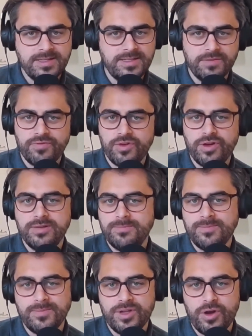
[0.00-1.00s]
different,
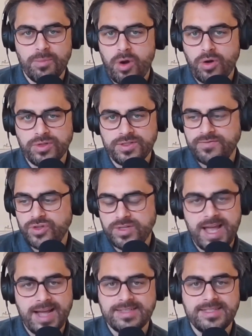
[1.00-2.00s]
parts of your
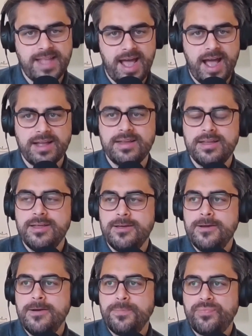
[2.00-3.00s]
tech stack.
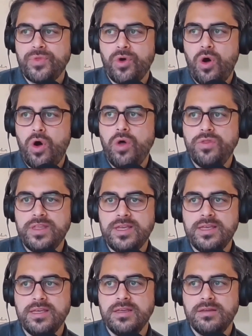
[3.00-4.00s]
All
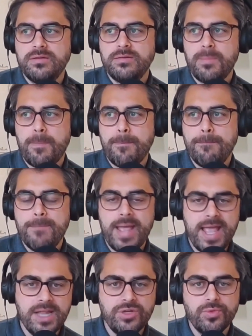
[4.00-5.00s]
the
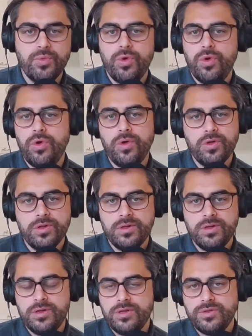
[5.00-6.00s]
manual,
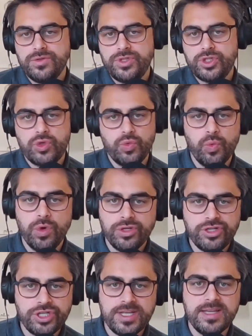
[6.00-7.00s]

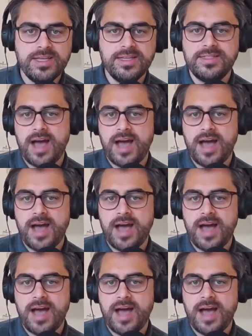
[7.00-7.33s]
squishy,